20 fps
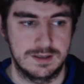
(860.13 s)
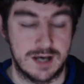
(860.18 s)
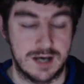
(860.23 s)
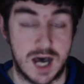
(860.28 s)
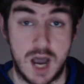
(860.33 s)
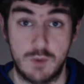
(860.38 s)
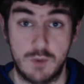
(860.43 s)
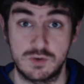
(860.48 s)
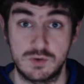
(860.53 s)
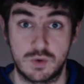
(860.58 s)

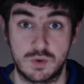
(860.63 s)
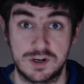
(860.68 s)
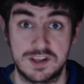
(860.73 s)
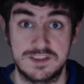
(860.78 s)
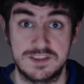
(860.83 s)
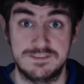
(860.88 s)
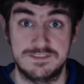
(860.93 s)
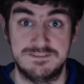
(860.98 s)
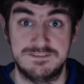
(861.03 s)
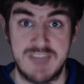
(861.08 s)
I was one of
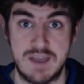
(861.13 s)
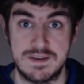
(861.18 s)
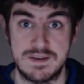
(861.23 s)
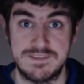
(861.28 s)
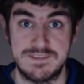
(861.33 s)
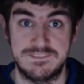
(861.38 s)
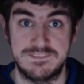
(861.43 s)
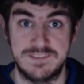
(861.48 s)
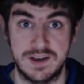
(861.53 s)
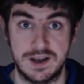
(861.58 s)
the very
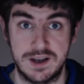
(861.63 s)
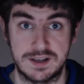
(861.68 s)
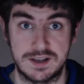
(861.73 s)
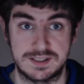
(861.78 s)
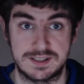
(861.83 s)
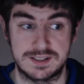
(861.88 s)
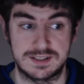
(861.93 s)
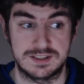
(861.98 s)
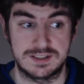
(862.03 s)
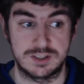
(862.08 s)

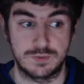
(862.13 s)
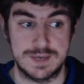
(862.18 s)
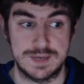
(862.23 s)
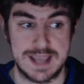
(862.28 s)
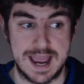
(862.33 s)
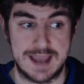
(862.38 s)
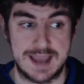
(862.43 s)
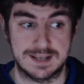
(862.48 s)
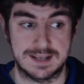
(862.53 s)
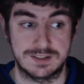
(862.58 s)
first to
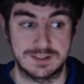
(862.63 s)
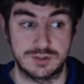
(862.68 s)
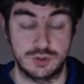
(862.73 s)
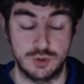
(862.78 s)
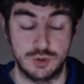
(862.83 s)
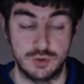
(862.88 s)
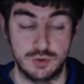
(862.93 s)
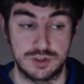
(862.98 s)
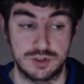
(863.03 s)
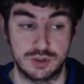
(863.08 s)
react
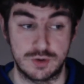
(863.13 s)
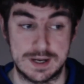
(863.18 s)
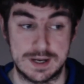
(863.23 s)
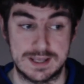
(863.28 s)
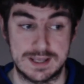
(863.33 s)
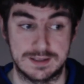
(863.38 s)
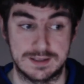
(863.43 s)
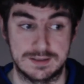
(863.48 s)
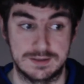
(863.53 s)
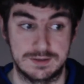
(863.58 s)
to the
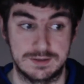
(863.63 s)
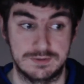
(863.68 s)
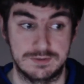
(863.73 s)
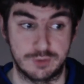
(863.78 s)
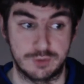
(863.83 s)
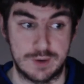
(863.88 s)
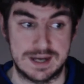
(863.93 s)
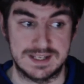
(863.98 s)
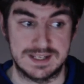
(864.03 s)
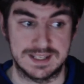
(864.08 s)
trailer
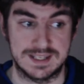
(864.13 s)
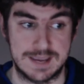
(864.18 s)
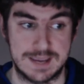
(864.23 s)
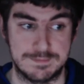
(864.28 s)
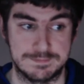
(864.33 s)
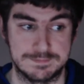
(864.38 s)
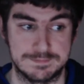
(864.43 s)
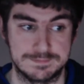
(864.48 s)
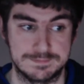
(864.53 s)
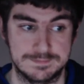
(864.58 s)
for Endgame.
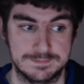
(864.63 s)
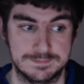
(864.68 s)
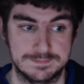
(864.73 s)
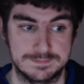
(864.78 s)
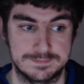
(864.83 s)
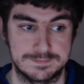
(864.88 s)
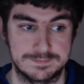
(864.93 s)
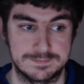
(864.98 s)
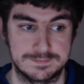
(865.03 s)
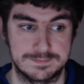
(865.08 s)

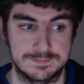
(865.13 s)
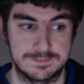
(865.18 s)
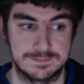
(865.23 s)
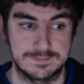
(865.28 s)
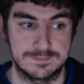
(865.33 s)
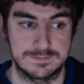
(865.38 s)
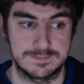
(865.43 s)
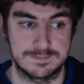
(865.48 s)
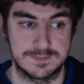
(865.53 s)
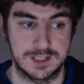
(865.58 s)

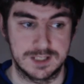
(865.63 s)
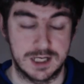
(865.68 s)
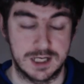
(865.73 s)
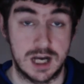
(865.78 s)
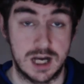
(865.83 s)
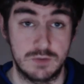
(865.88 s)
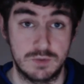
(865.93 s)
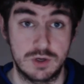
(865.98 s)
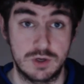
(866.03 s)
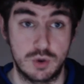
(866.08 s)

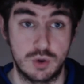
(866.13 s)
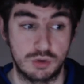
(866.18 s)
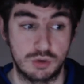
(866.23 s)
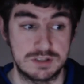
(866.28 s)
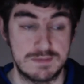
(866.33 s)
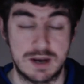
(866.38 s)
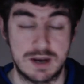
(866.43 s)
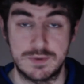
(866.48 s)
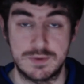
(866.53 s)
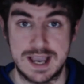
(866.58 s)
I recorded
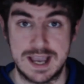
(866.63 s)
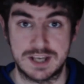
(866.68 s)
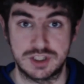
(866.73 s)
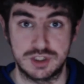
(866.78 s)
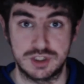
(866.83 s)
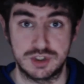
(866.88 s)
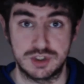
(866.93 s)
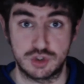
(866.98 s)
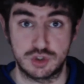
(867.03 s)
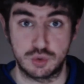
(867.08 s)
my
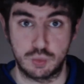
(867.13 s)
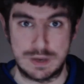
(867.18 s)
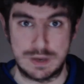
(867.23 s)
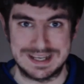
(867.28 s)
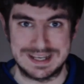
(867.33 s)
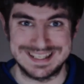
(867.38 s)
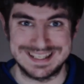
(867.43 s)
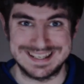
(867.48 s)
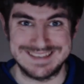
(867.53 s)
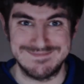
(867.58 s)
reactions
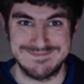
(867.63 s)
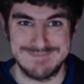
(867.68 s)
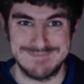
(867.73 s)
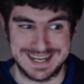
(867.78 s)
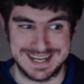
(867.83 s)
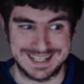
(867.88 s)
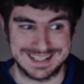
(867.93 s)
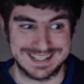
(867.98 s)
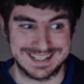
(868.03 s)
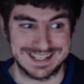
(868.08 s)
20
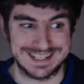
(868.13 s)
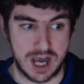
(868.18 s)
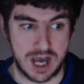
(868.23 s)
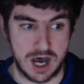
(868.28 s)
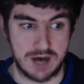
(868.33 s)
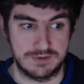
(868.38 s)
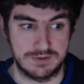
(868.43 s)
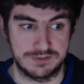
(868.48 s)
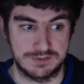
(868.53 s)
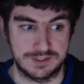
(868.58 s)
minutes
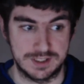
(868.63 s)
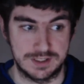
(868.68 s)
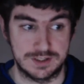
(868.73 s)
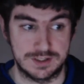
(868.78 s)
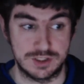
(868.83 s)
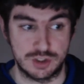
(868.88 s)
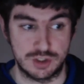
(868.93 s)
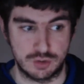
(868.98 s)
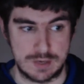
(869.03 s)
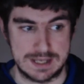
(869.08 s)
after the
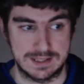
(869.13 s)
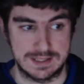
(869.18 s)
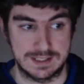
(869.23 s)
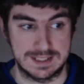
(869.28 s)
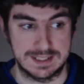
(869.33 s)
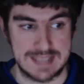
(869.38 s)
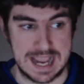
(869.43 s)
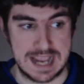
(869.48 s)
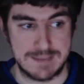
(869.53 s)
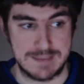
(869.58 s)
trailer
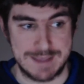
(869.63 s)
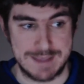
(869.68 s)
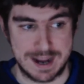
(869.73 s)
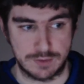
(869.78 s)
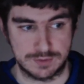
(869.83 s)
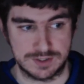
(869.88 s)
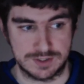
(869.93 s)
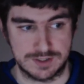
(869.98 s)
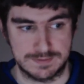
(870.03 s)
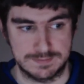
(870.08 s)
came
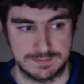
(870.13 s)
out.